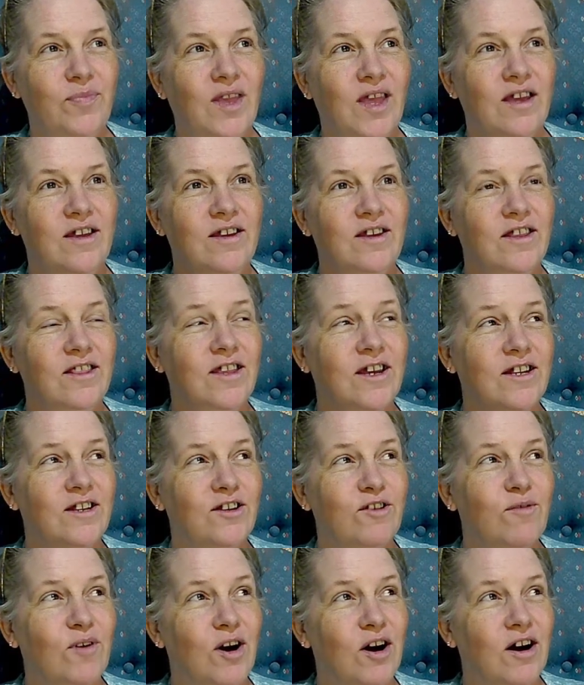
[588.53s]
and then
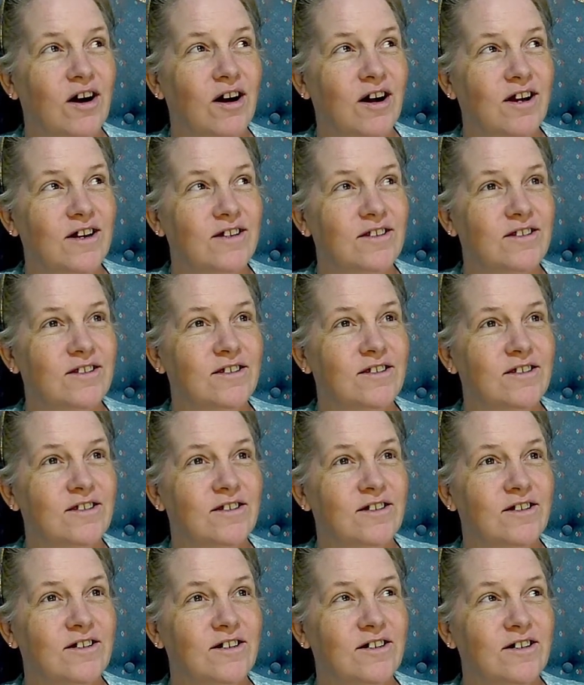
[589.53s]
you've got
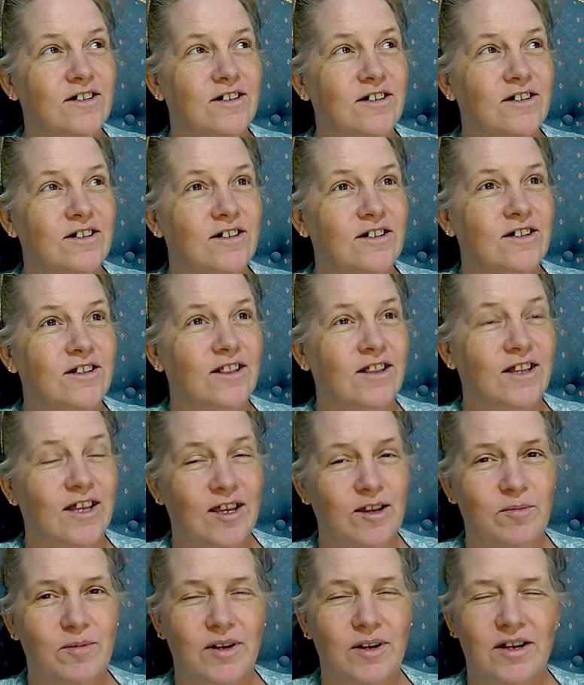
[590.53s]

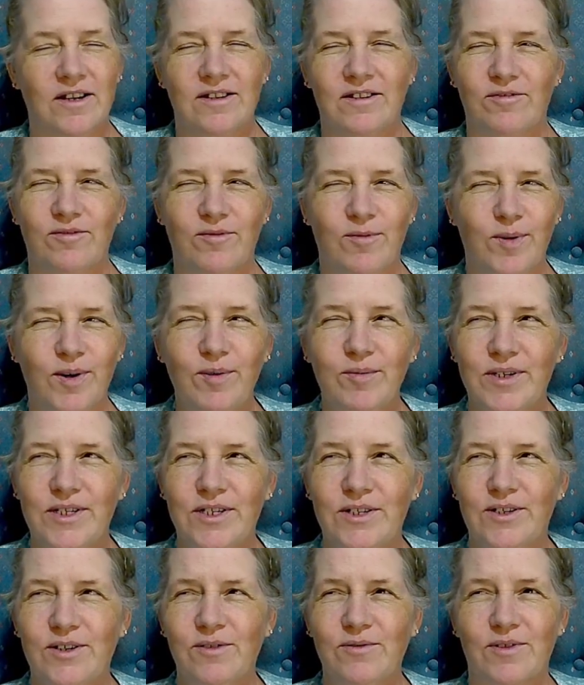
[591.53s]
Labor, what would you
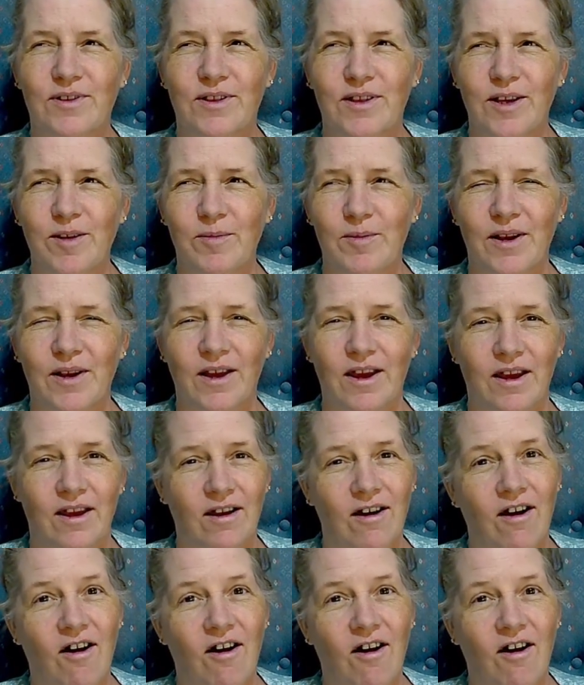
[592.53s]
do for Labor Day?